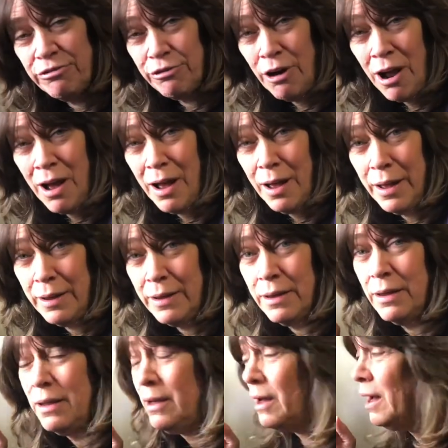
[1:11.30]
fry,
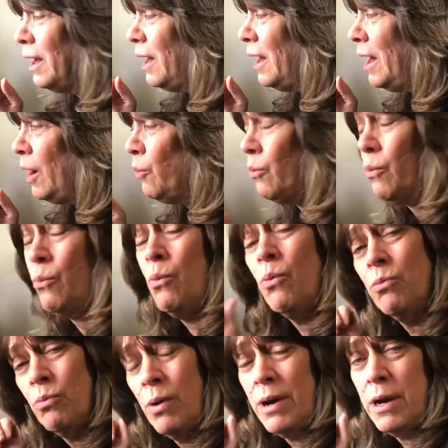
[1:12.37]
I
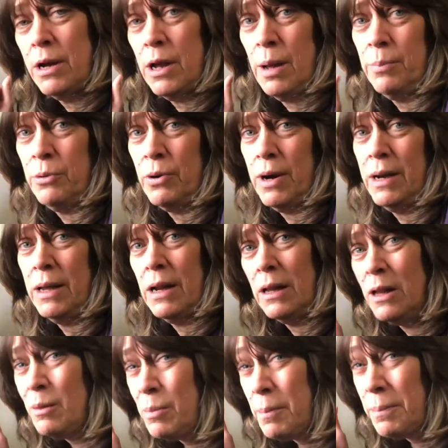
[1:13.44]
wanted to upgrade and get a
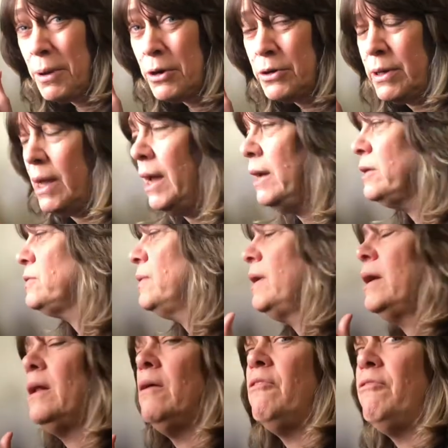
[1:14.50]
little bit bigger tank. So I
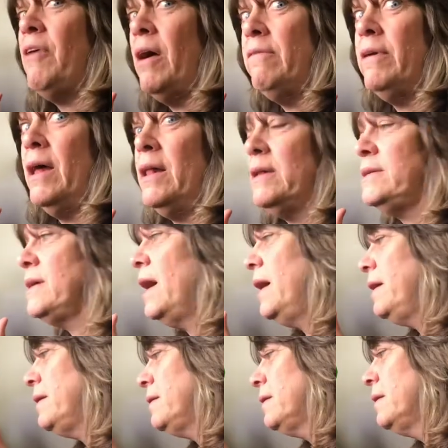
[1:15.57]
got a five gallon
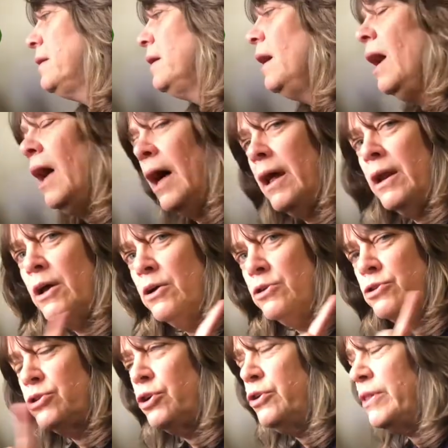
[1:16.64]
tank and I'll
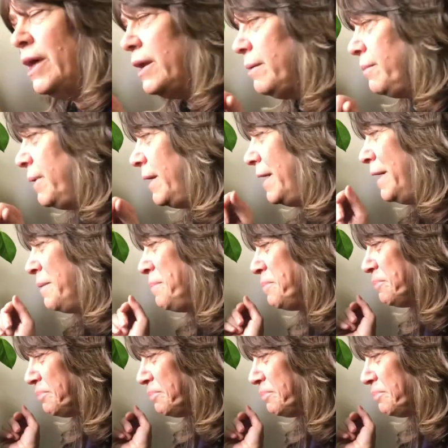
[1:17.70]
show you that in a minute.